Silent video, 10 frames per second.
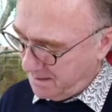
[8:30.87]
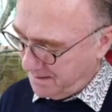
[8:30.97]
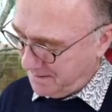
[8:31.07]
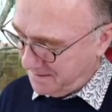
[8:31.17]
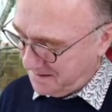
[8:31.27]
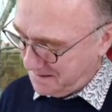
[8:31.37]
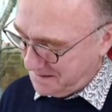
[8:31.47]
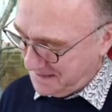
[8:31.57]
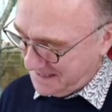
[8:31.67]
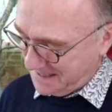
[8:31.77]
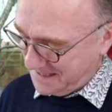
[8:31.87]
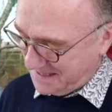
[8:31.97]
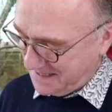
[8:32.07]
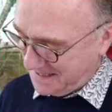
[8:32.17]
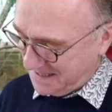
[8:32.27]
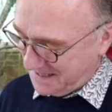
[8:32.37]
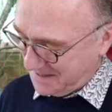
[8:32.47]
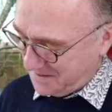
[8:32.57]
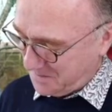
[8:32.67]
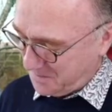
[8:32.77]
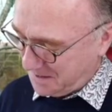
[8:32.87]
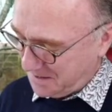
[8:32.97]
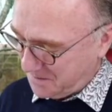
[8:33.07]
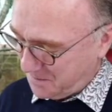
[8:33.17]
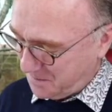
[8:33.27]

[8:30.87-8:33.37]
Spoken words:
Which is what it's